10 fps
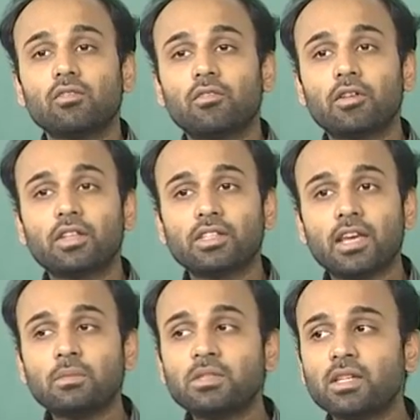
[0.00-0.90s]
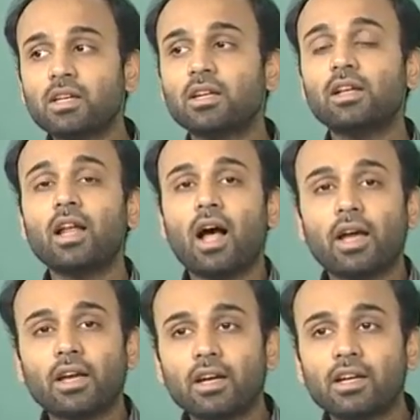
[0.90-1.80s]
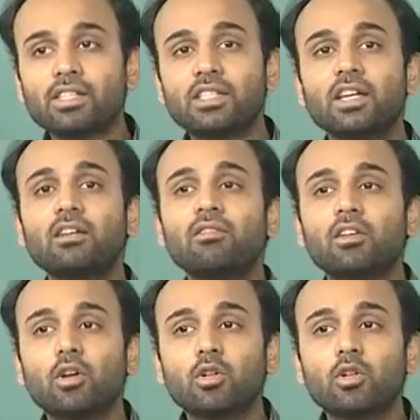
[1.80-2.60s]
for the same signal I can receive